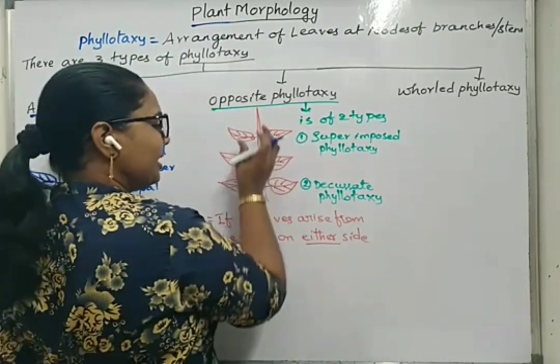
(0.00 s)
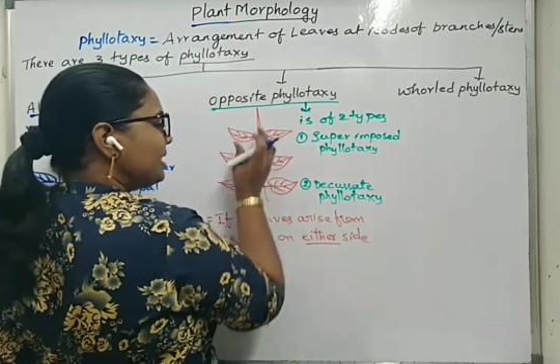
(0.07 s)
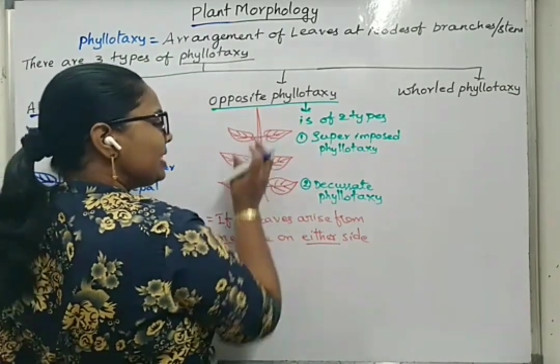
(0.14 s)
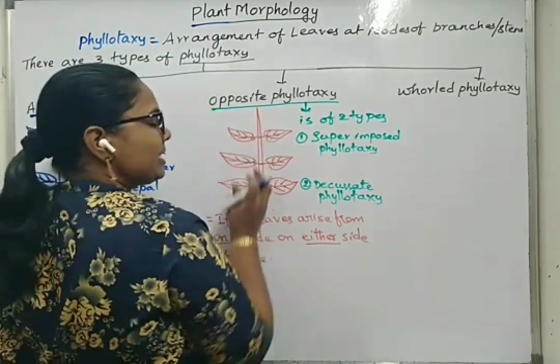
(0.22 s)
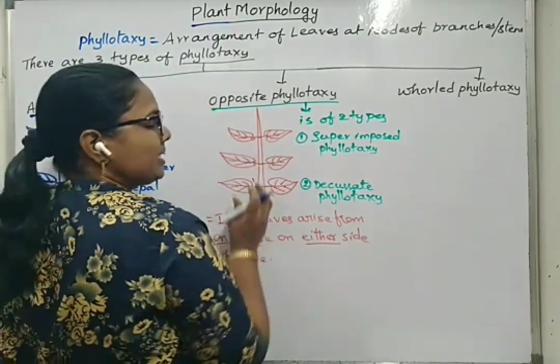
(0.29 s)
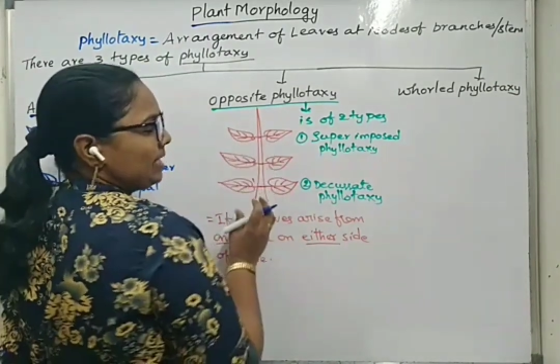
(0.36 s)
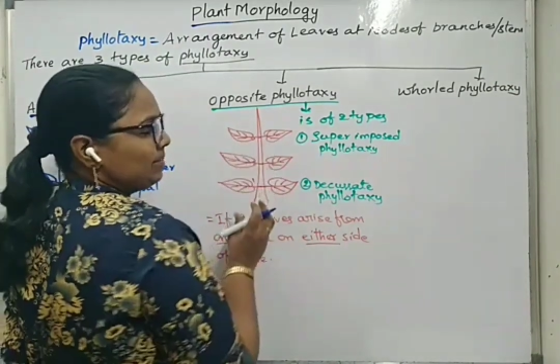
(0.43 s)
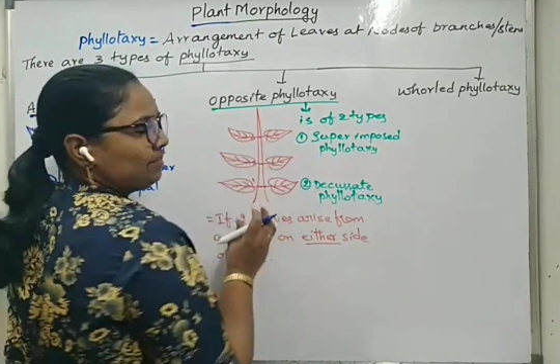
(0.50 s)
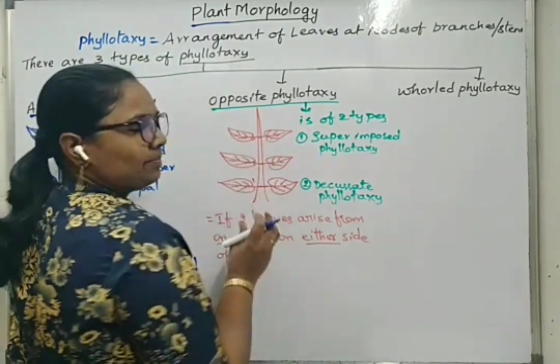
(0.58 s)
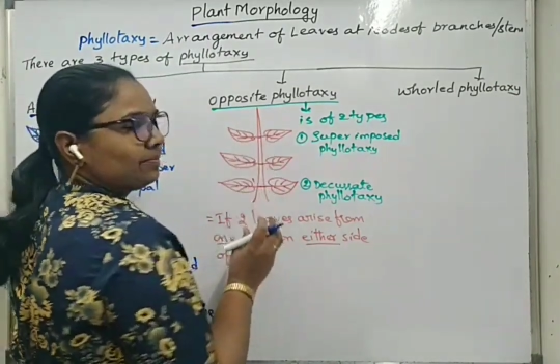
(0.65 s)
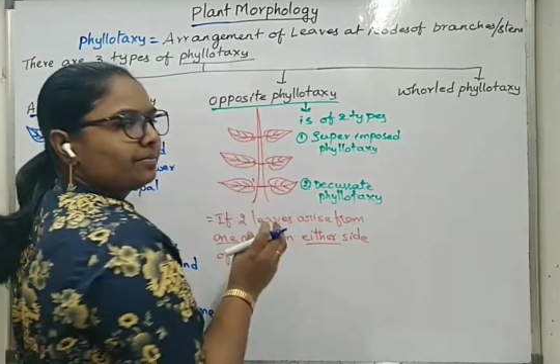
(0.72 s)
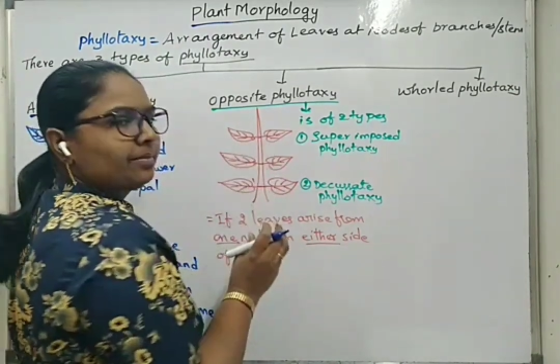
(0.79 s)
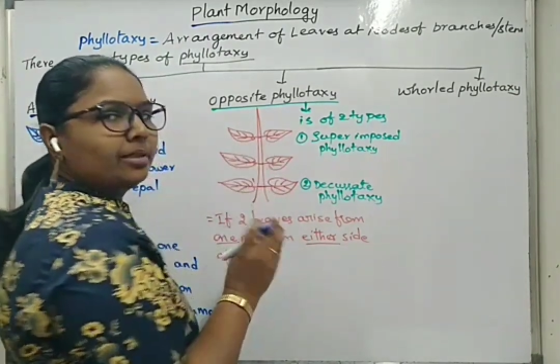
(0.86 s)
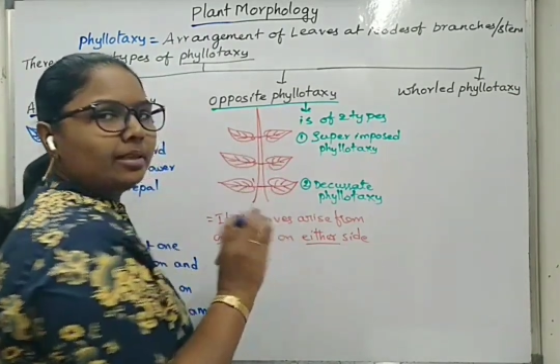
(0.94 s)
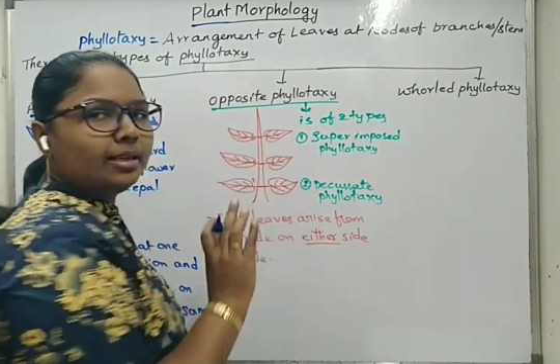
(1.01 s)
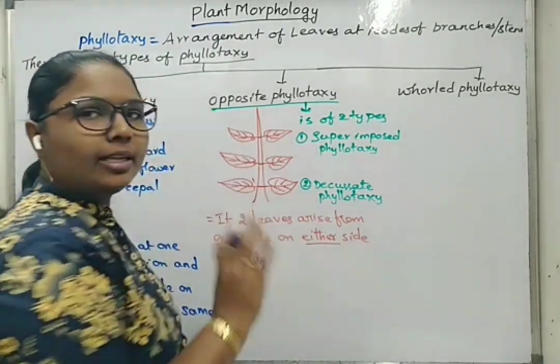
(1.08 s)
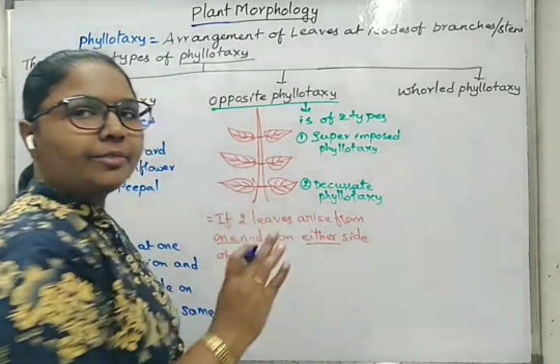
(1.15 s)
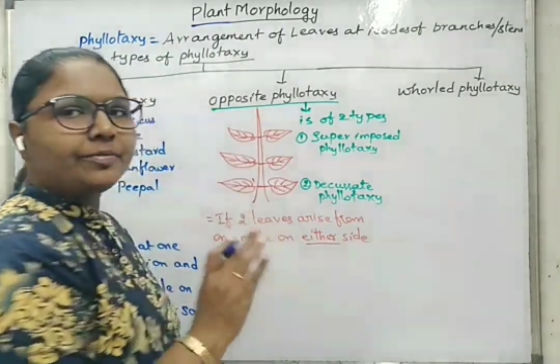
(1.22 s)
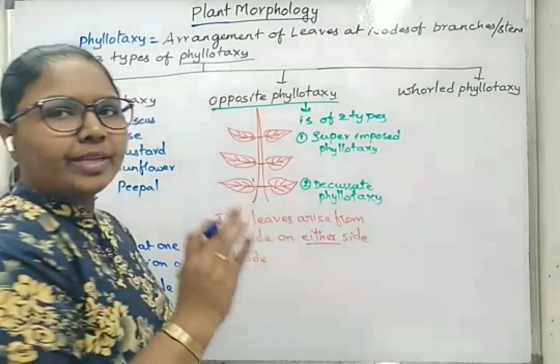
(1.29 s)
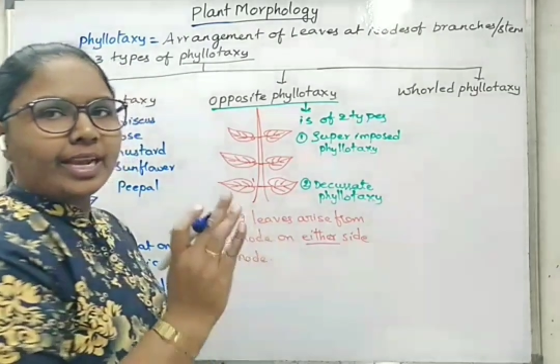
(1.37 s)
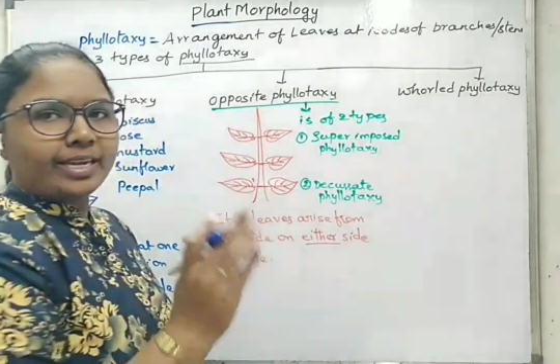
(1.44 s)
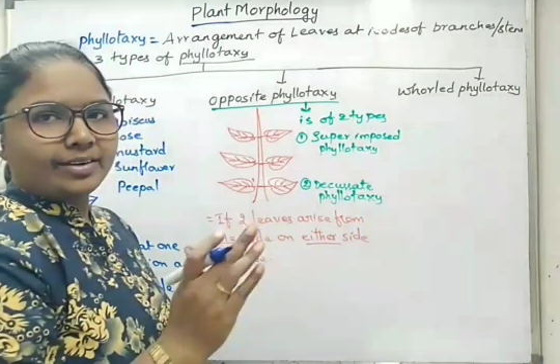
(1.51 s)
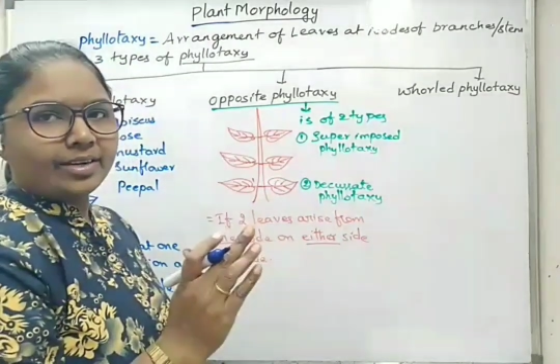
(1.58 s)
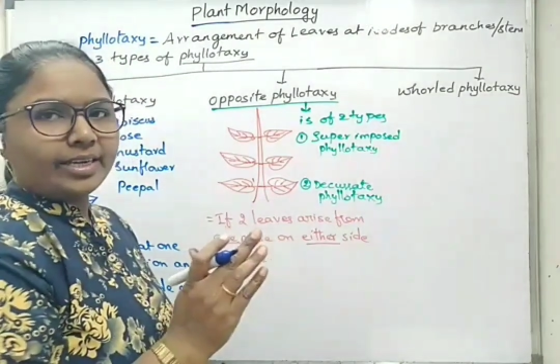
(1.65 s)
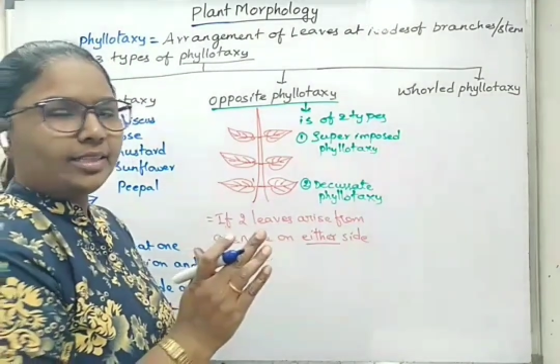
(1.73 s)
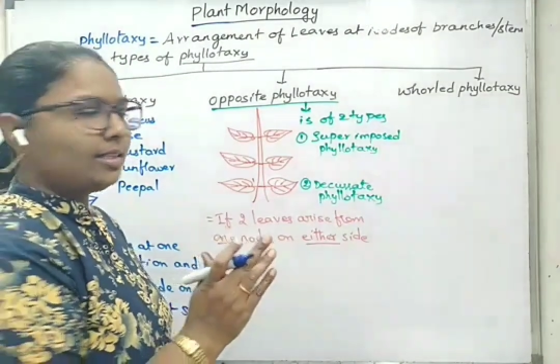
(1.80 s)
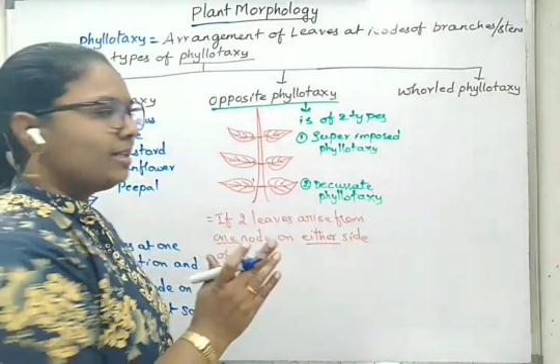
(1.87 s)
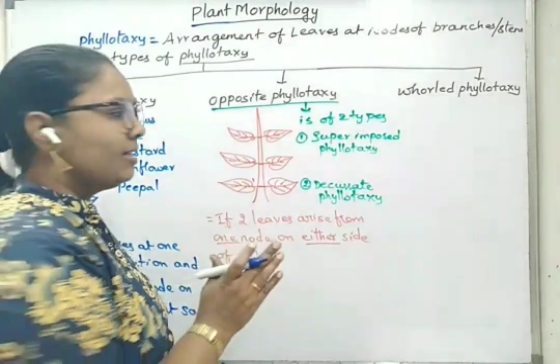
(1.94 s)
is the same, left and
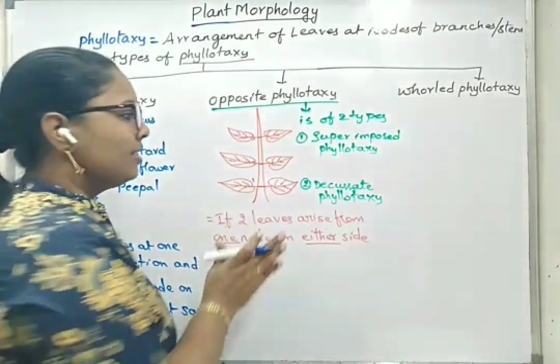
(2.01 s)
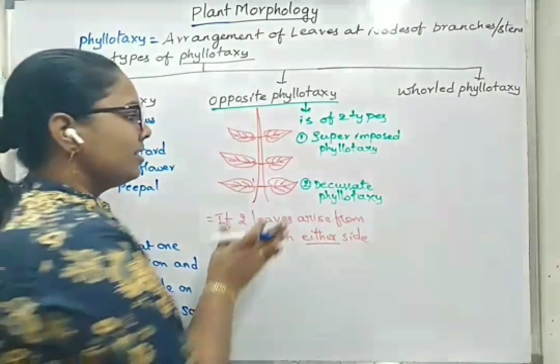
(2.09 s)
right